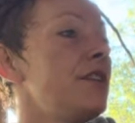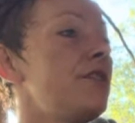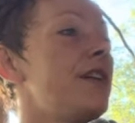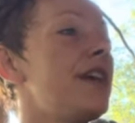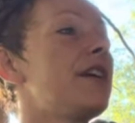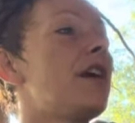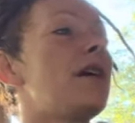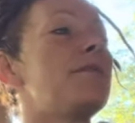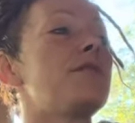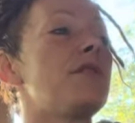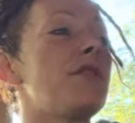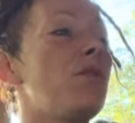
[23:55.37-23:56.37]
do they
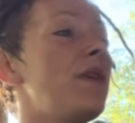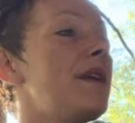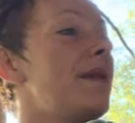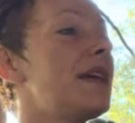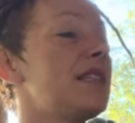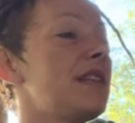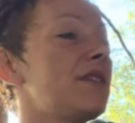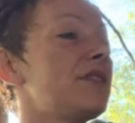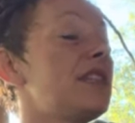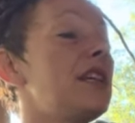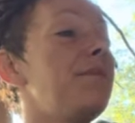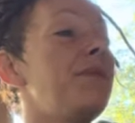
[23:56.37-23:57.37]
come so that we may still
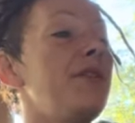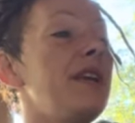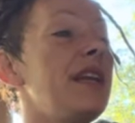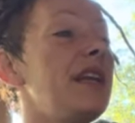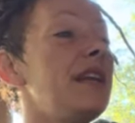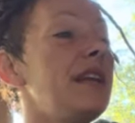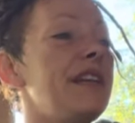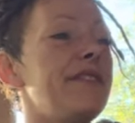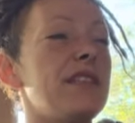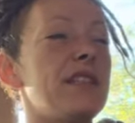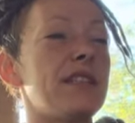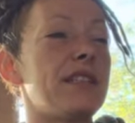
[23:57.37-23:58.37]
see beauty,
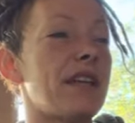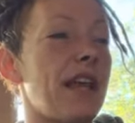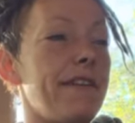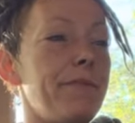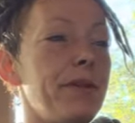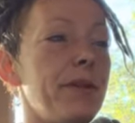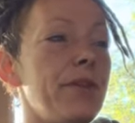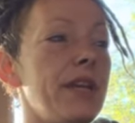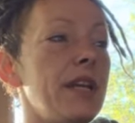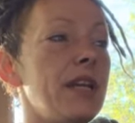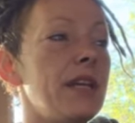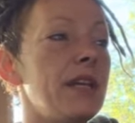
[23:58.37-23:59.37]
even to save beauty?